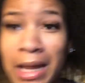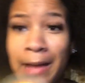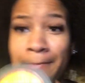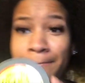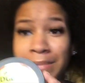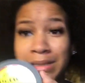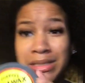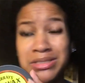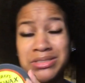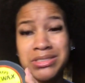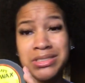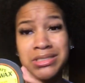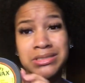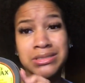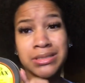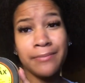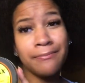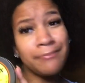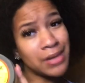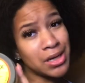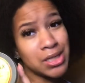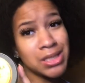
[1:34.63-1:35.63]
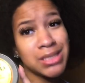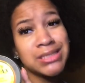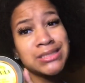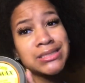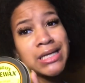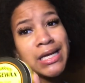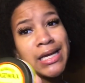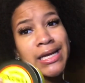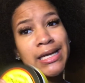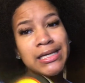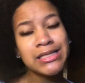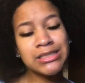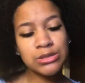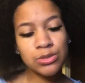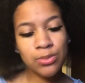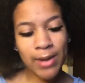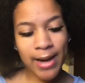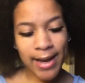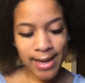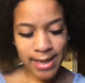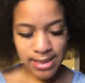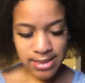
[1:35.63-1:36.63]
be using some Murray's Edge
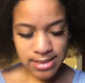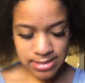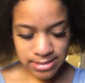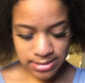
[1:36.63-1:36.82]
Wax.